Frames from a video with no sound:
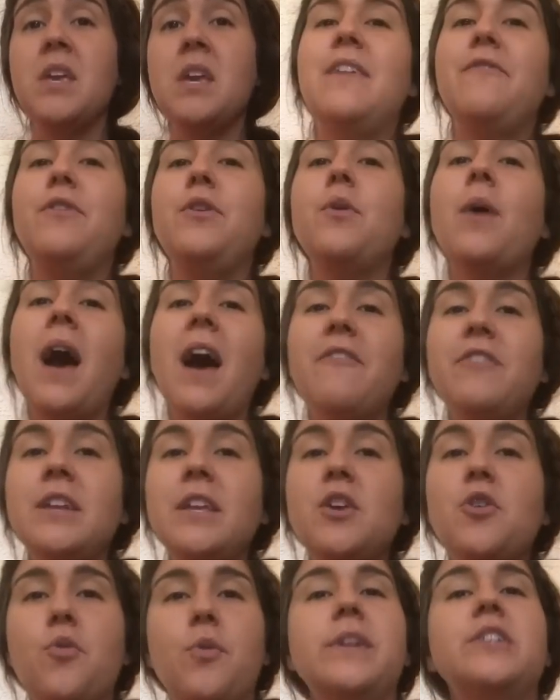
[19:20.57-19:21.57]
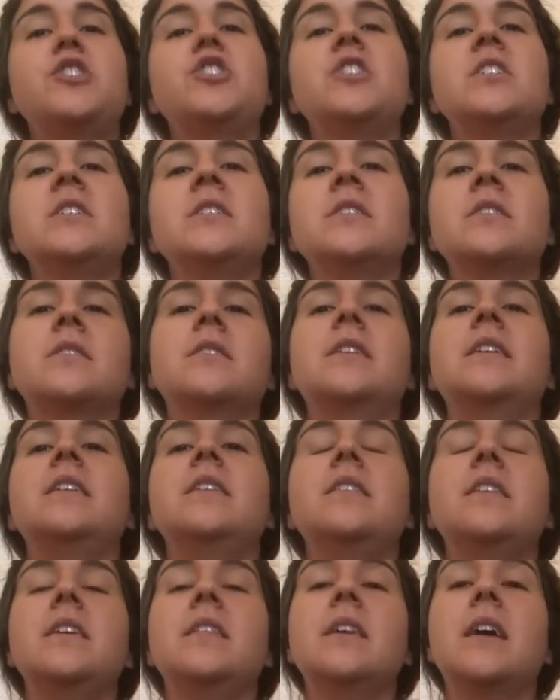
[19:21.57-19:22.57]
If you have any questions on
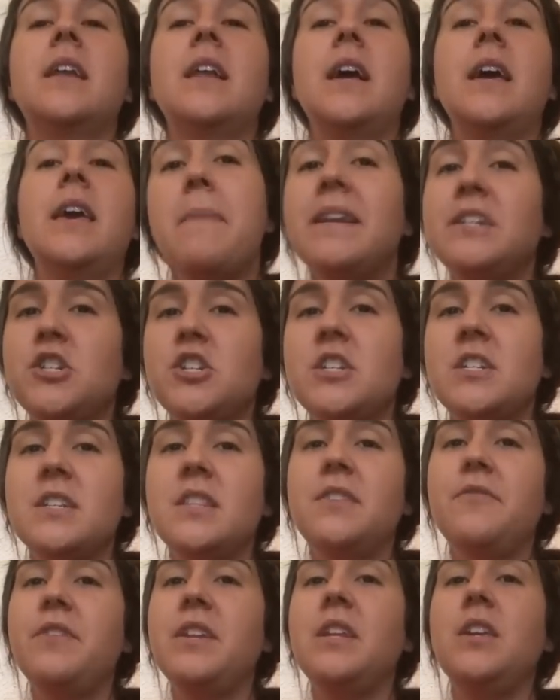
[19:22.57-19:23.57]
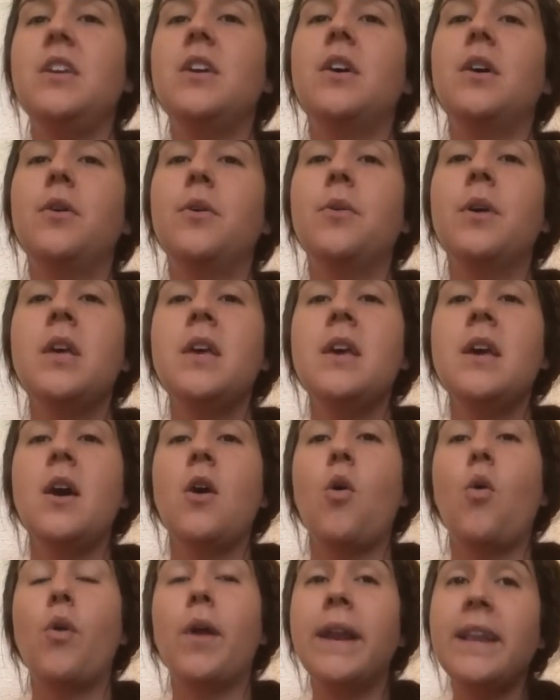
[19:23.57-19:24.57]
anything that I mentioned in the video
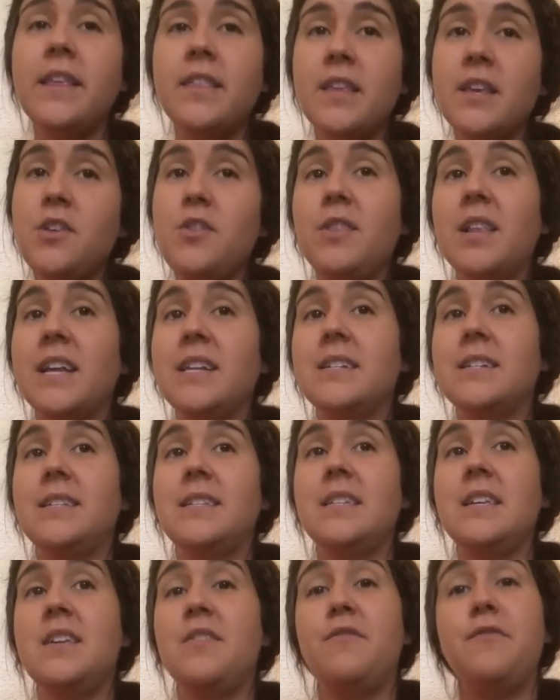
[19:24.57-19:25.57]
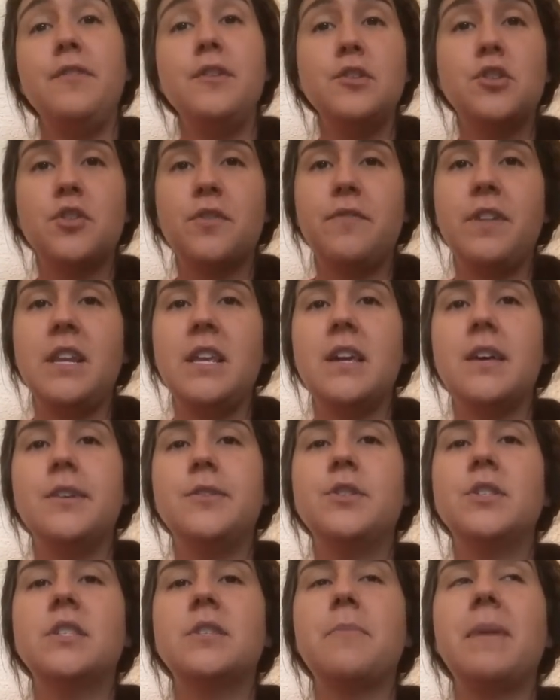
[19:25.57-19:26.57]
or anything you'd like to see in future
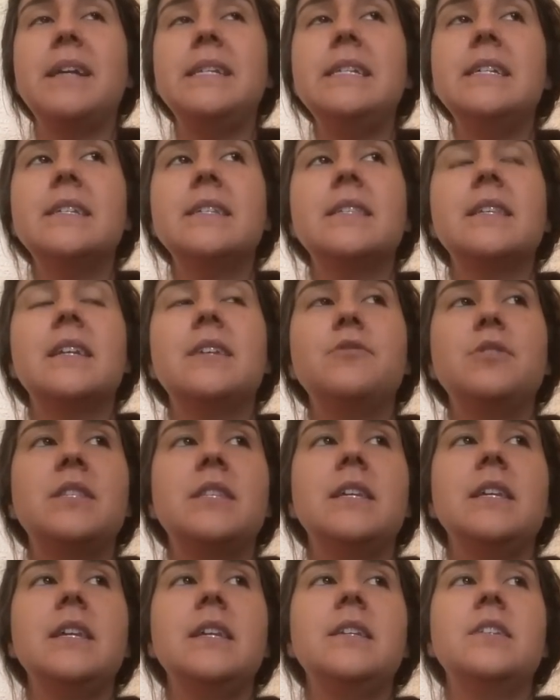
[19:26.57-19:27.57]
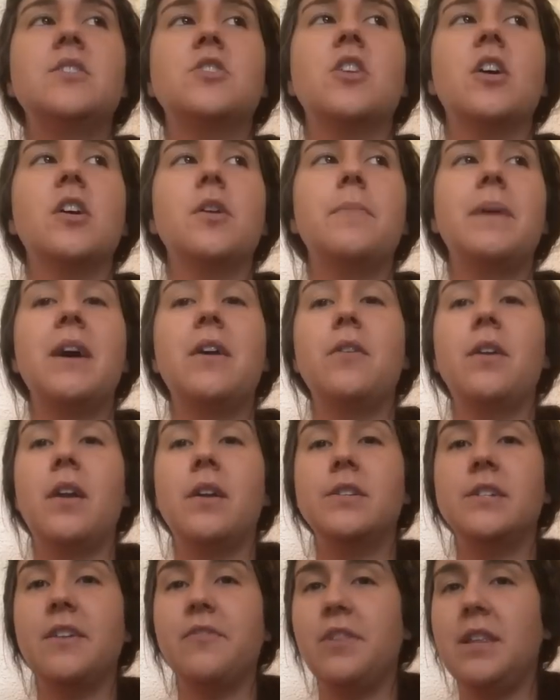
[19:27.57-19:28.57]
videos, some ideas that I was thinking to talk about
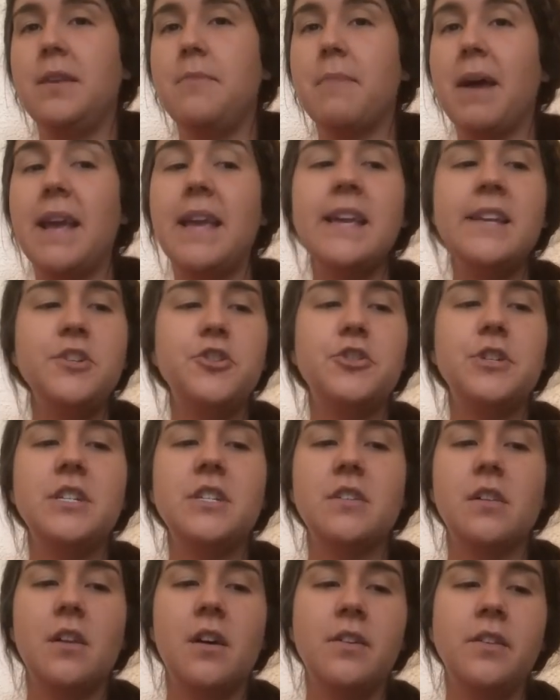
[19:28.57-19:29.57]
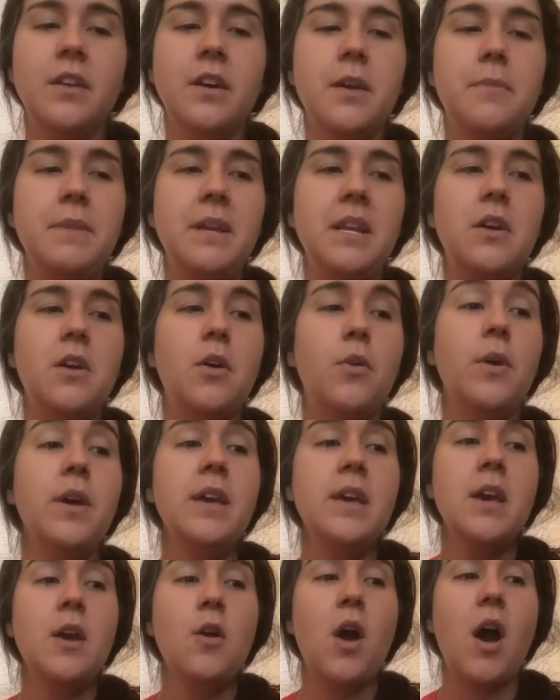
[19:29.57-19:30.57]
are definitely my injuries along the Camino,
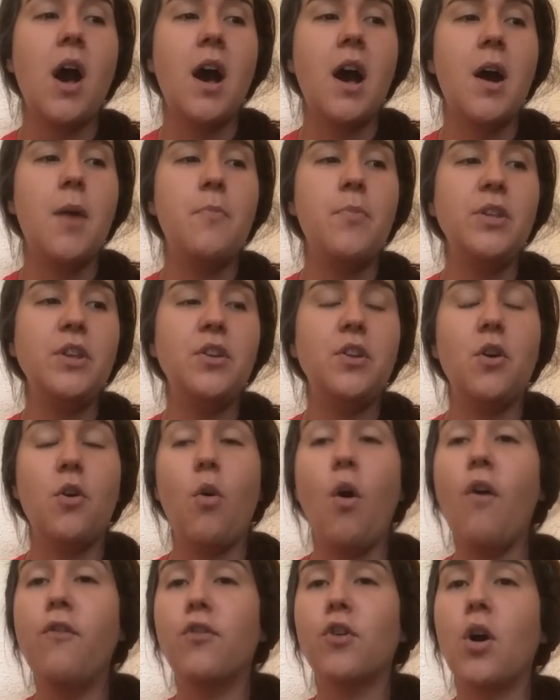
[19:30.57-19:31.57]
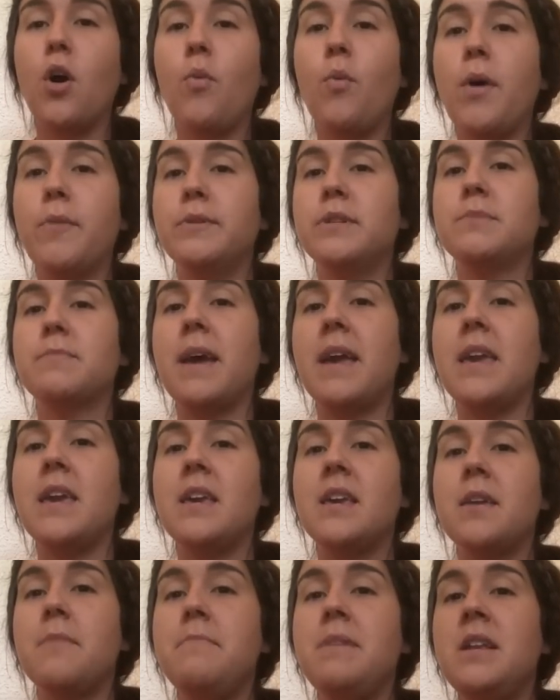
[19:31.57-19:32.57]
um, you know, overall, what was
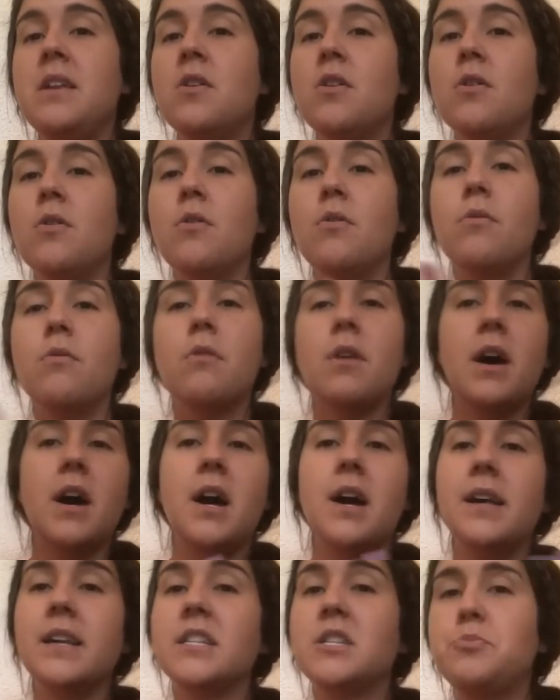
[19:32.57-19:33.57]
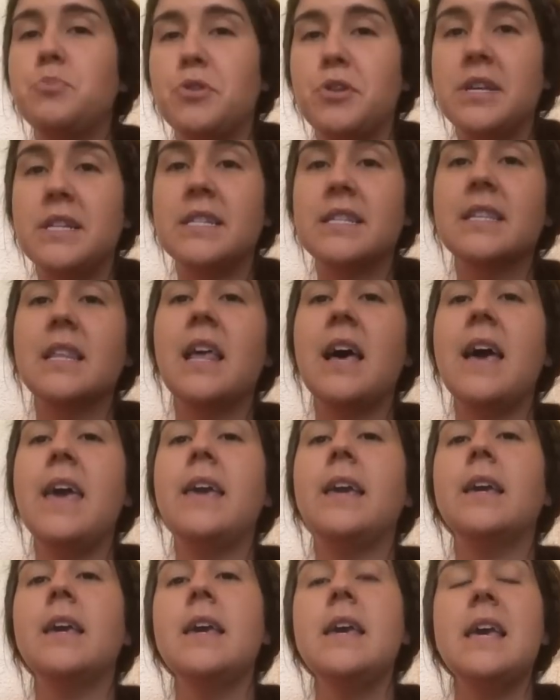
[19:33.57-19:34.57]
my Camino uh, experience
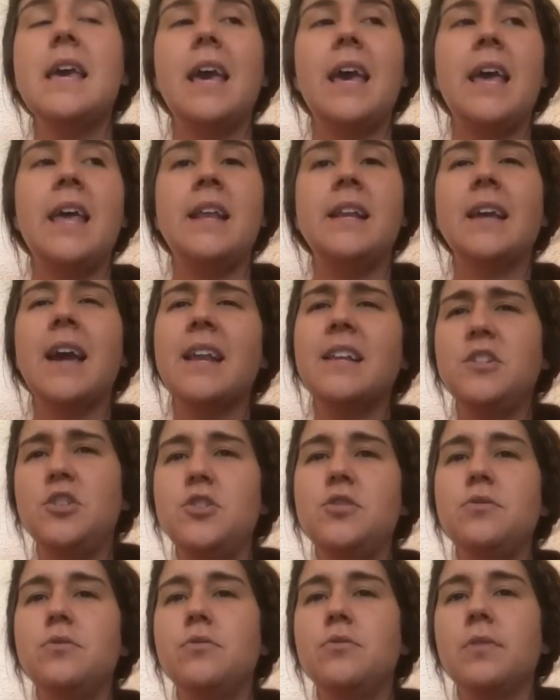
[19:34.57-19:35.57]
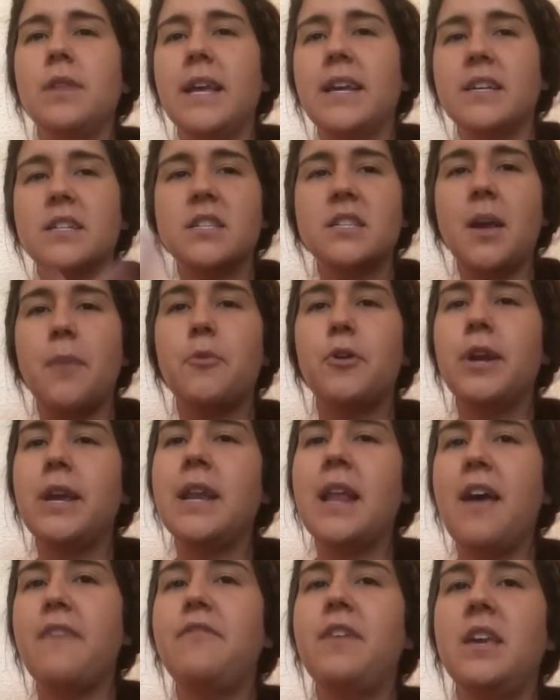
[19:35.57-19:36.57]
like, and kind of do like a summary
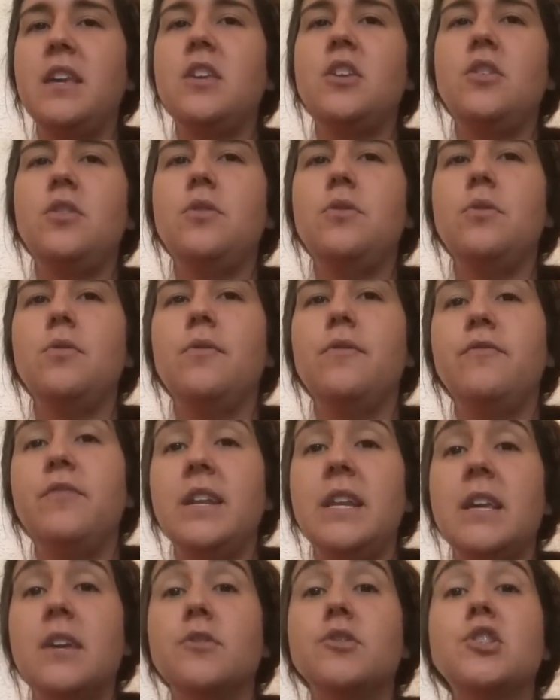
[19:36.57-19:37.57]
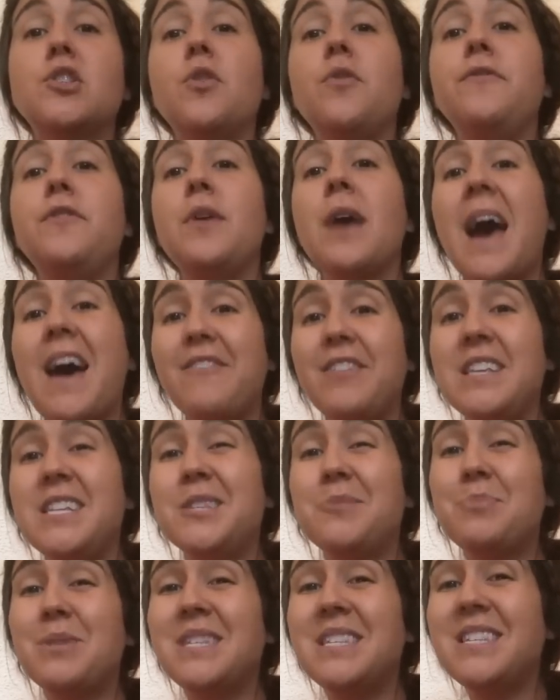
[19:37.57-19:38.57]
and FAQ video. So if you have any
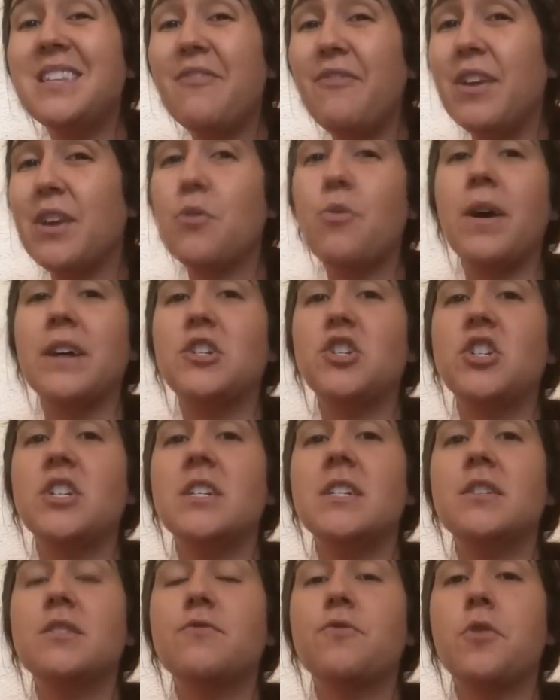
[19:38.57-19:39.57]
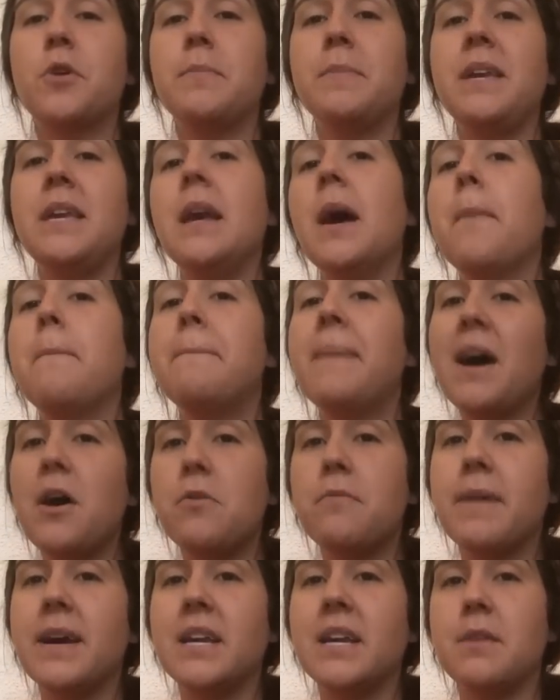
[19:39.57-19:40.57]
specific questions for me
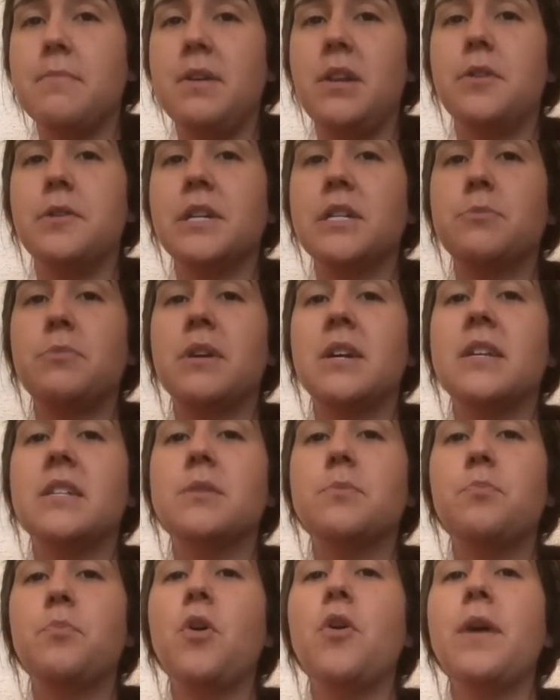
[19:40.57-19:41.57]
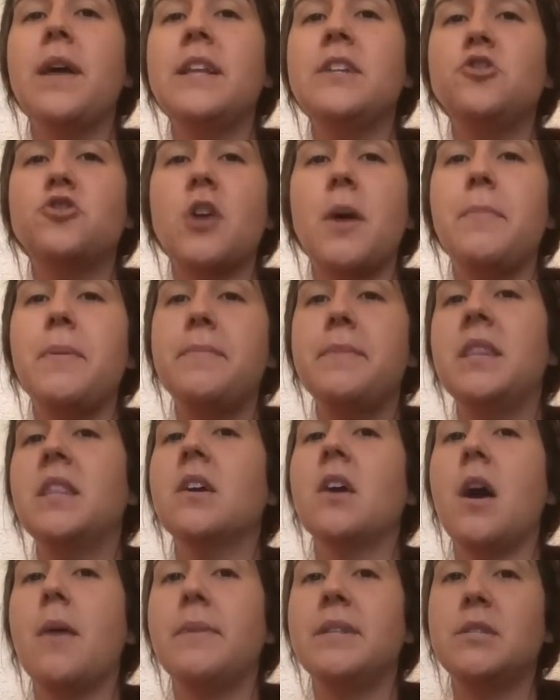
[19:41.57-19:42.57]
about my Camino experience, go ahead and drop them in
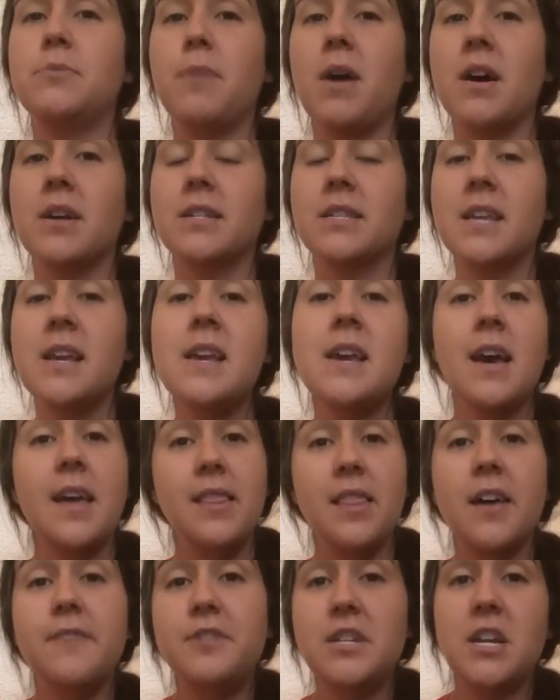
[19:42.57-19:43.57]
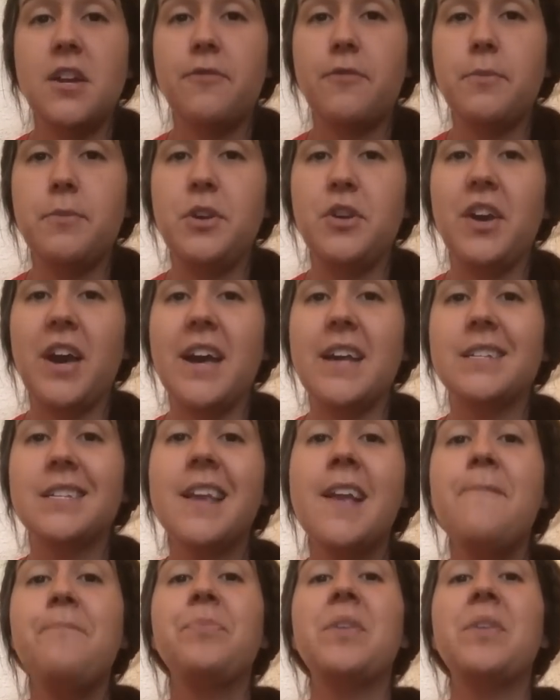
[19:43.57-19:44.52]
the comments box. I'd love to hear from you guys.